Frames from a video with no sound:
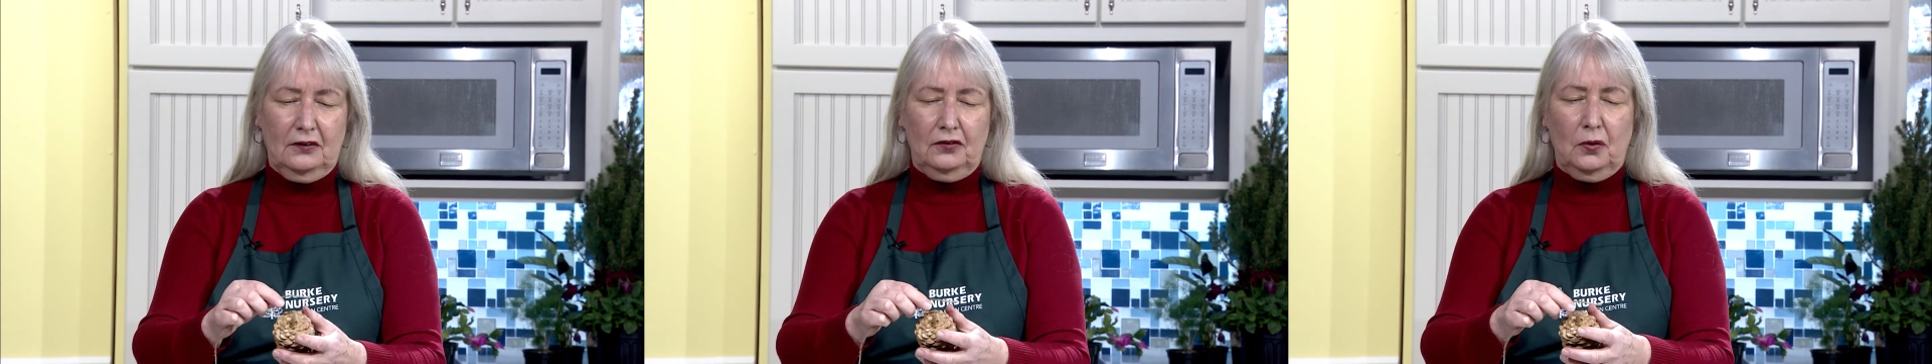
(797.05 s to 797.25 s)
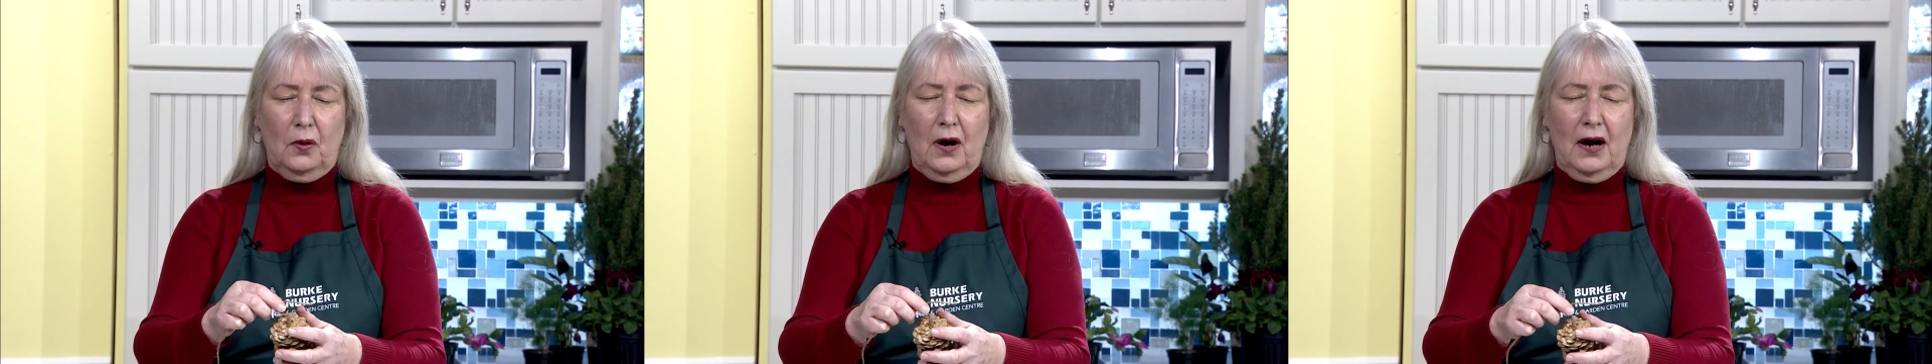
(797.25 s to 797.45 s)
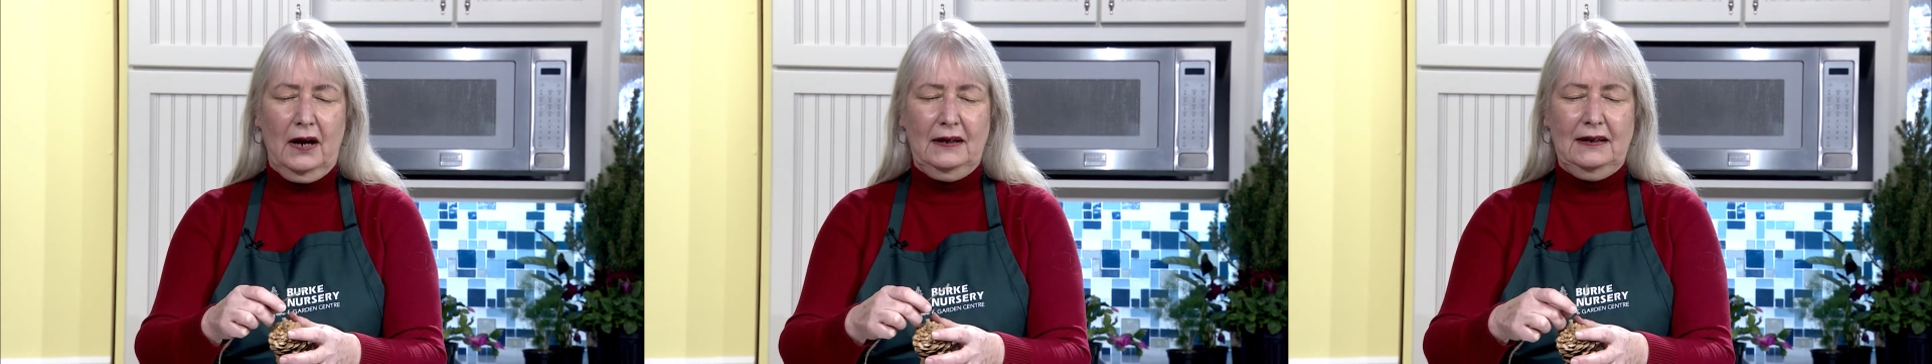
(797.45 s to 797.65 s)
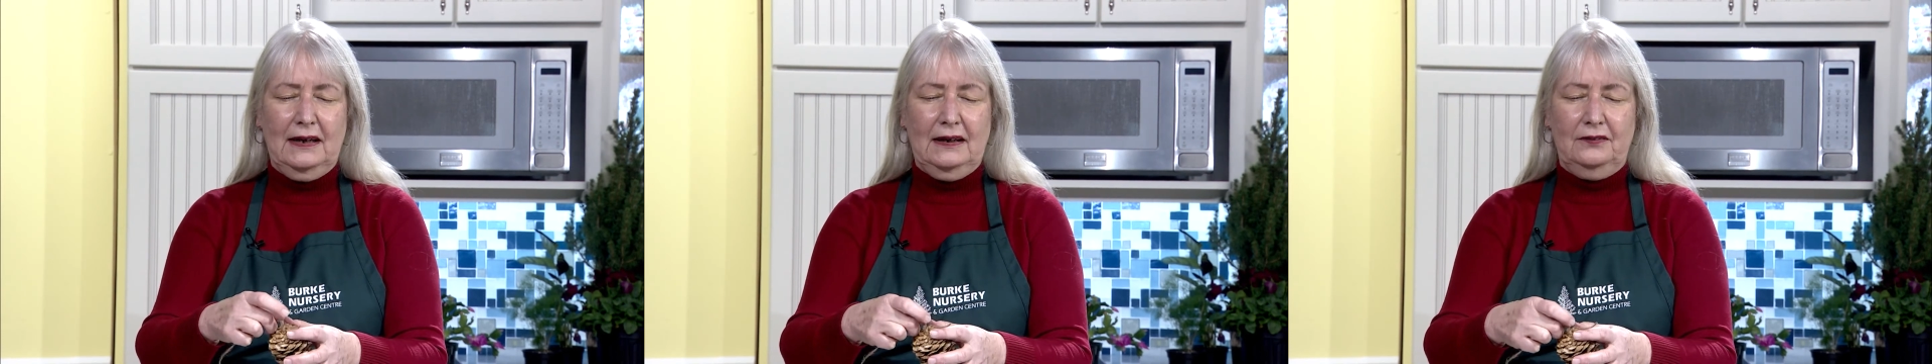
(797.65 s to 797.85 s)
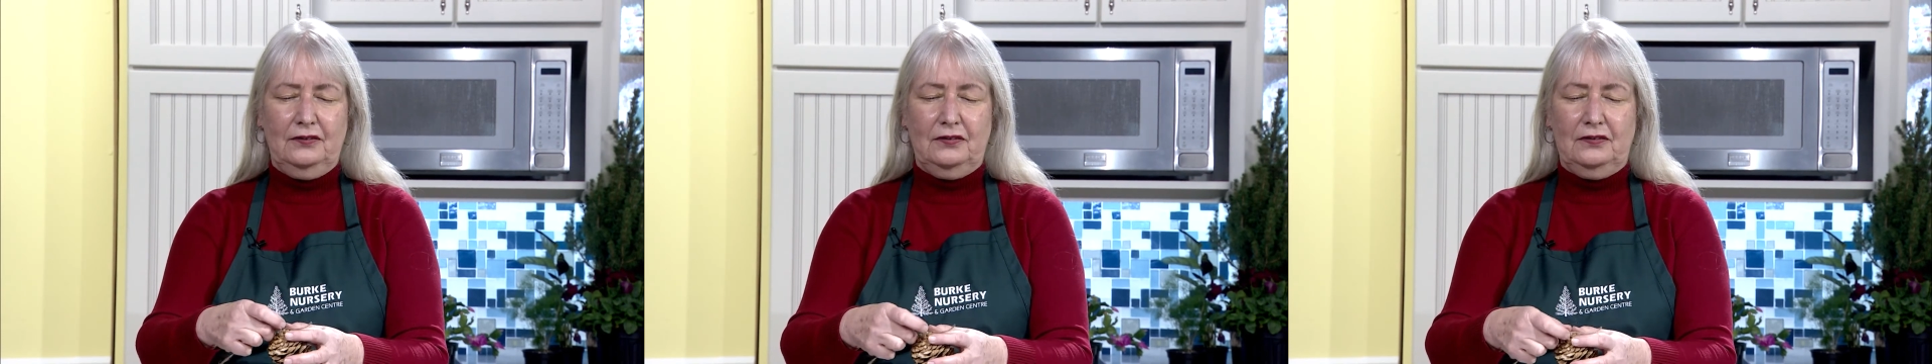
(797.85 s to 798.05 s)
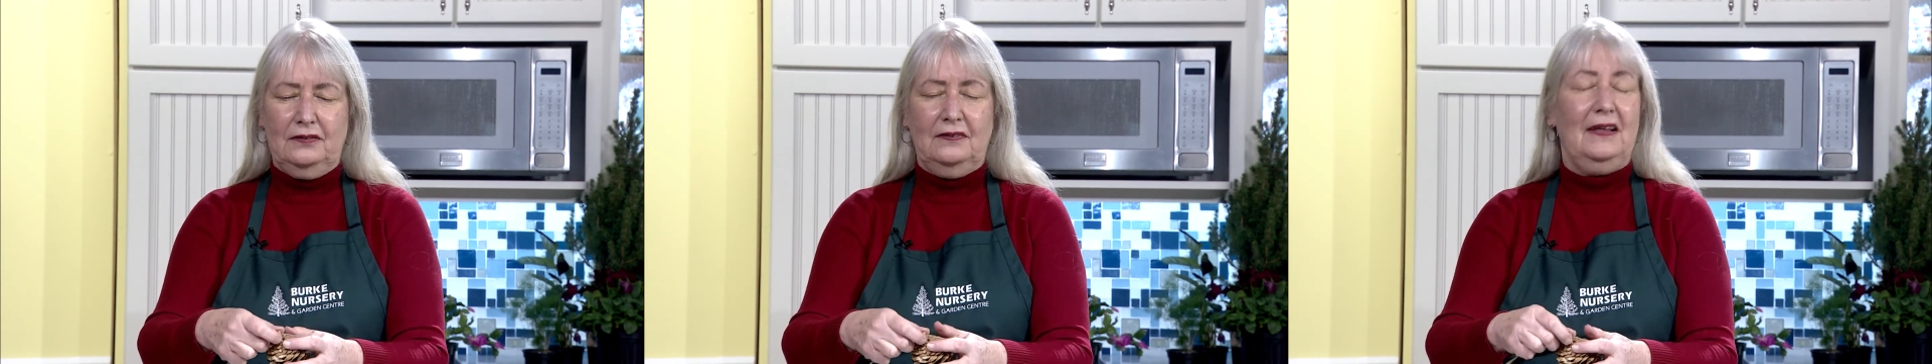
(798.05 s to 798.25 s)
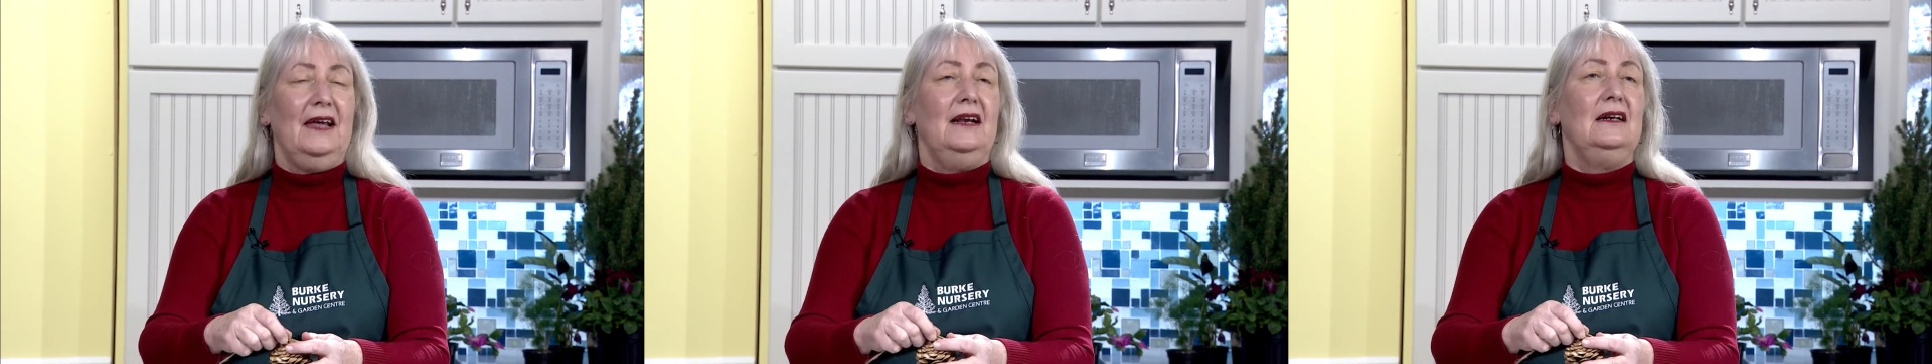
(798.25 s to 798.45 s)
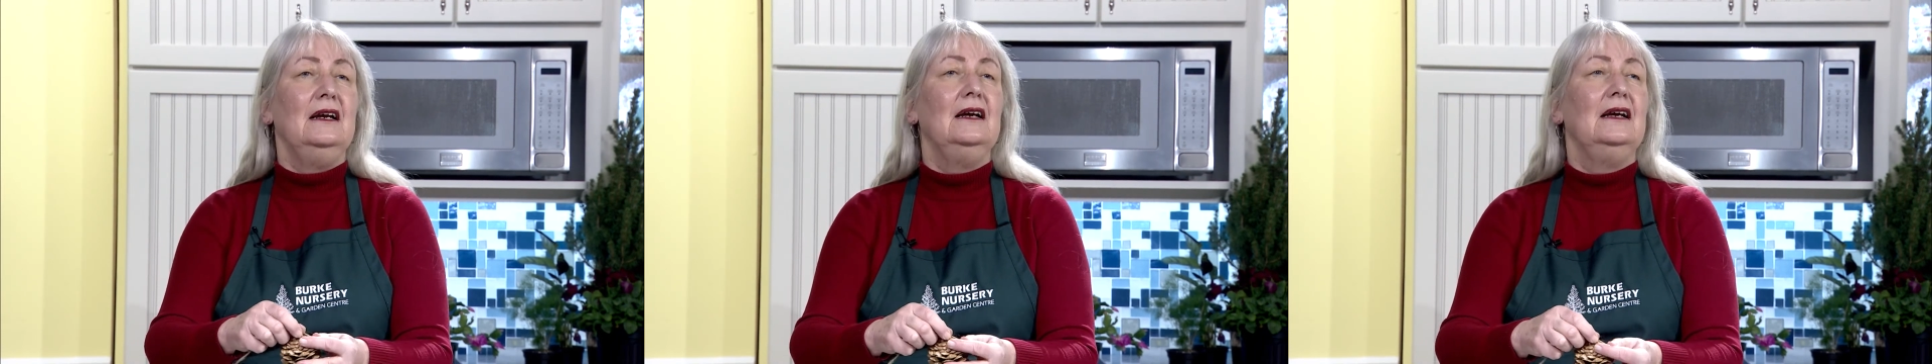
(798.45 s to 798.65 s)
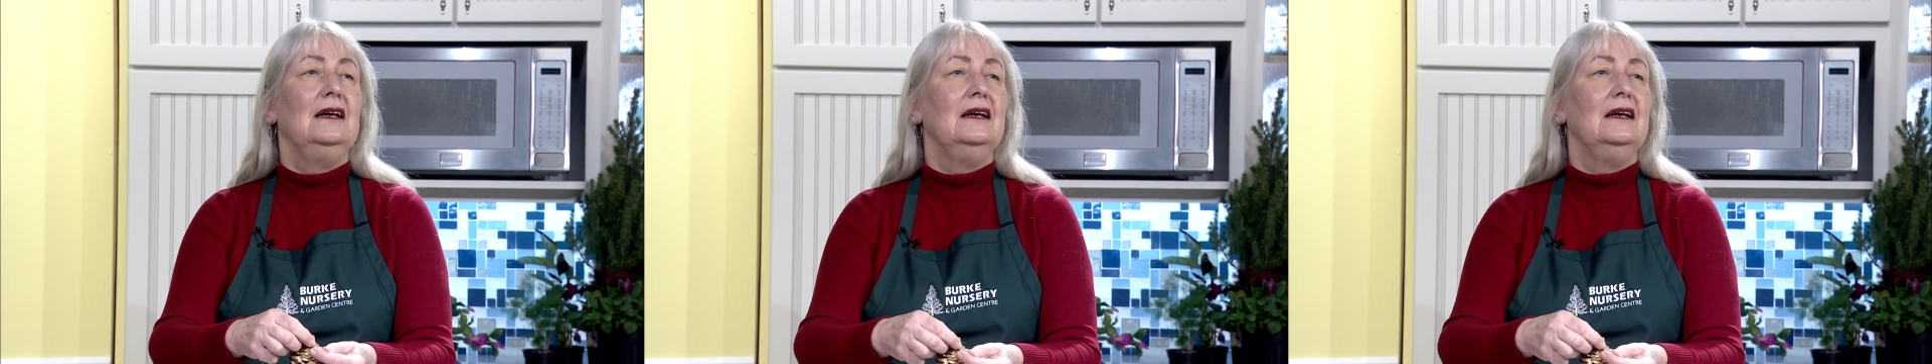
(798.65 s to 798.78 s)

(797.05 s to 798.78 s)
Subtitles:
twine is then